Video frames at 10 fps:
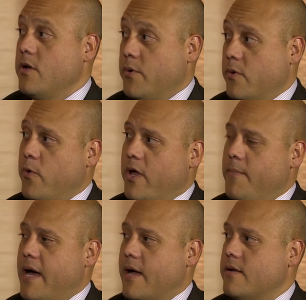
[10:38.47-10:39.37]
going way
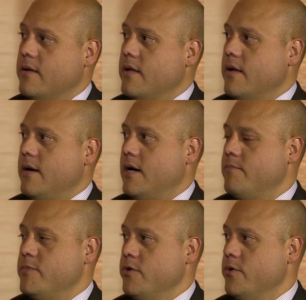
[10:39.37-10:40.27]
back,
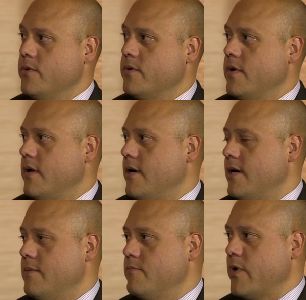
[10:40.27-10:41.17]
new
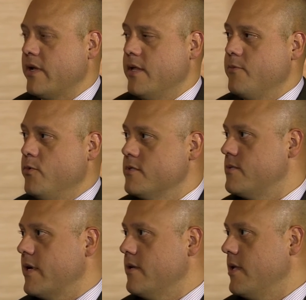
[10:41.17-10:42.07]
rules
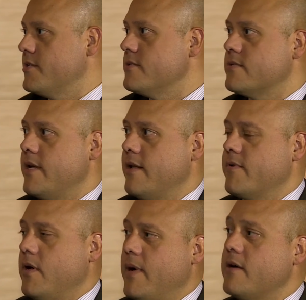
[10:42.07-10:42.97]
and regulations that have
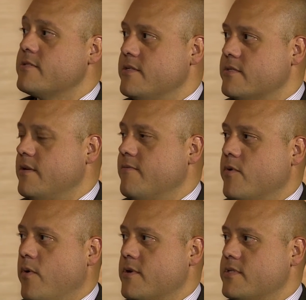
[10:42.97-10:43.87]
come out since then, of
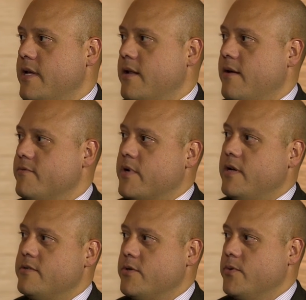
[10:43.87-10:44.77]
course, that have
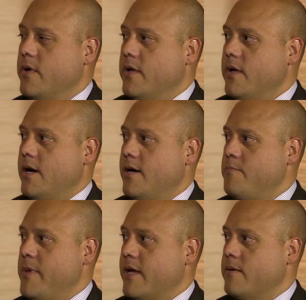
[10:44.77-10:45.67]
tried to
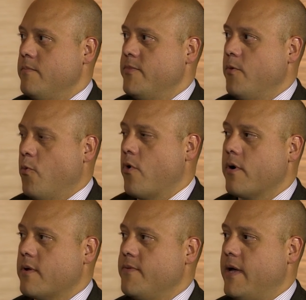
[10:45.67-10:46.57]
make the
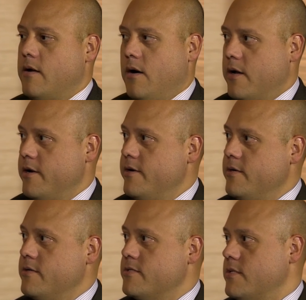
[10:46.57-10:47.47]
work that
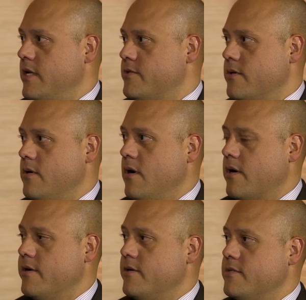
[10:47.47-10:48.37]
auditors, internal
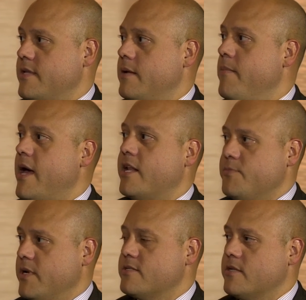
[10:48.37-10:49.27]
auditors, that
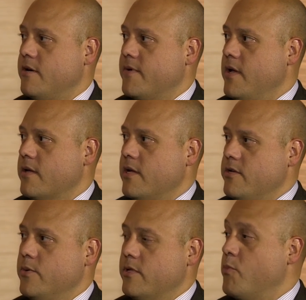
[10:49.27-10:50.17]
management itself can
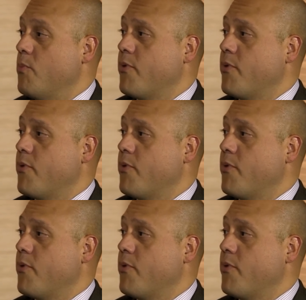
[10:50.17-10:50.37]
do a little more